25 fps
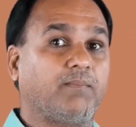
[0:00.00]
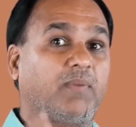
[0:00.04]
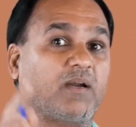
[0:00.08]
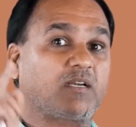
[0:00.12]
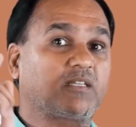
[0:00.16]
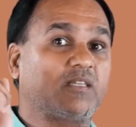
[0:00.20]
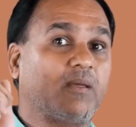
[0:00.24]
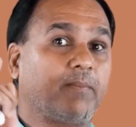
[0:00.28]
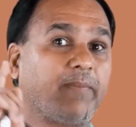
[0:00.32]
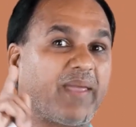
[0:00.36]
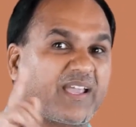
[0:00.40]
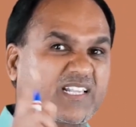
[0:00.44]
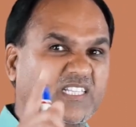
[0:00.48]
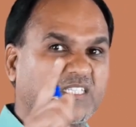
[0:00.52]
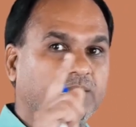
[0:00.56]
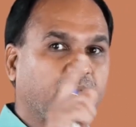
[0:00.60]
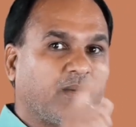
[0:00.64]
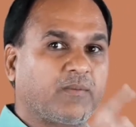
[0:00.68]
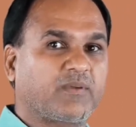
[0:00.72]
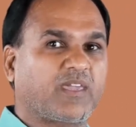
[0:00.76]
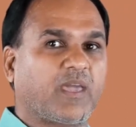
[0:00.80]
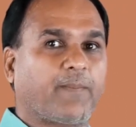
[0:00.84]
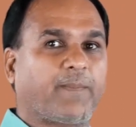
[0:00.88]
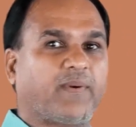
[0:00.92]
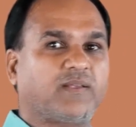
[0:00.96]
But the
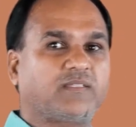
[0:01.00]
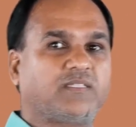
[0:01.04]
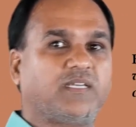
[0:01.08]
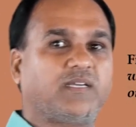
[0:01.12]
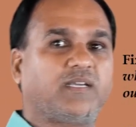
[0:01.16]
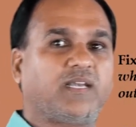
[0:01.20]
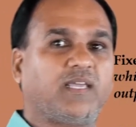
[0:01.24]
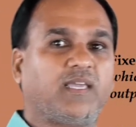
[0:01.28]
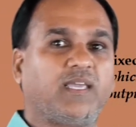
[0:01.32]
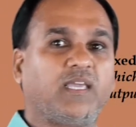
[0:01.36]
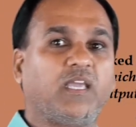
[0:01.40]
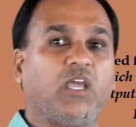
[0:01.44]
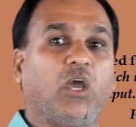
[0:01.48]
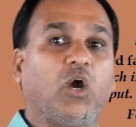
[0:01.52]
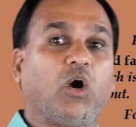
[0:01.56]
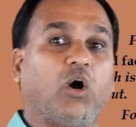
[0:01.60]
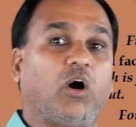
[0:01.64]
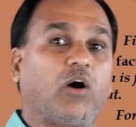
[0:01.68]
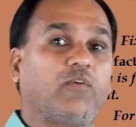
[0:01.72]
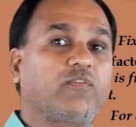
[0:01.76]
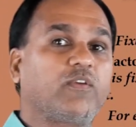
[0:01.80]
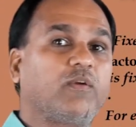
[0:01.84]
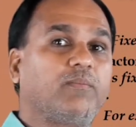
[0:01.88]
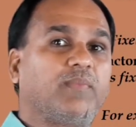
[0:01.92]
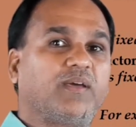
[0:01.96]
maximum capacity
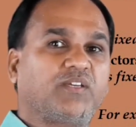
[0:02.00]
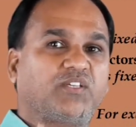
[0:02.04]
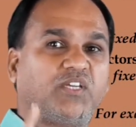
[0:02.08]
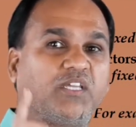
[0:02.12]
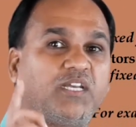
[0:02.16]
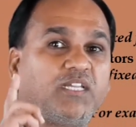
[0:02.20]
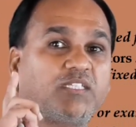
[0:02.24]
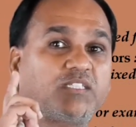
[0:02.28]
of your machine